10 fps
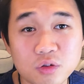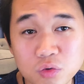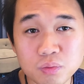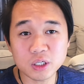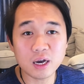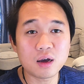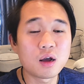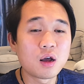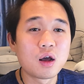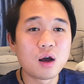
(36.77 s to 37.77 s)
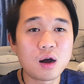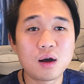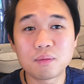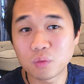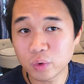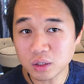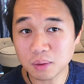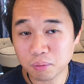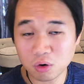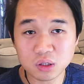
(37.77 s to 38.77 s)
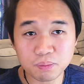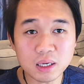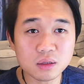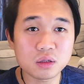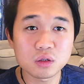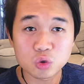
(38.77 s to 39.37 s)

Zoom coaching chat um, with the prospects